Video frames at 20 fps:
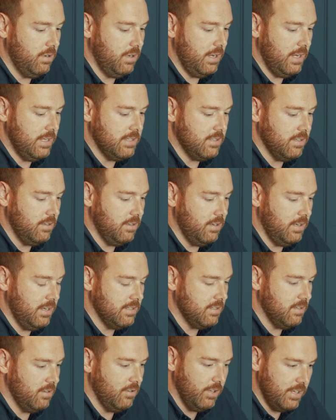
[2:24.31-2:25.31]
is
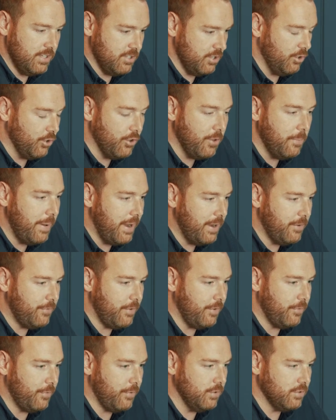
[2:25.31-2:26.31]
another
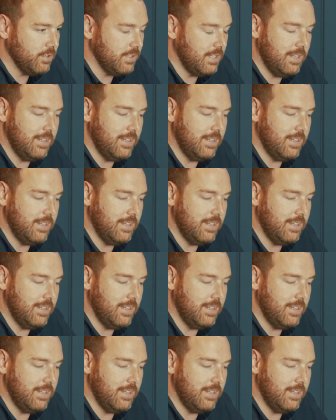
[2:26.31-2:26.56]
benefit for us.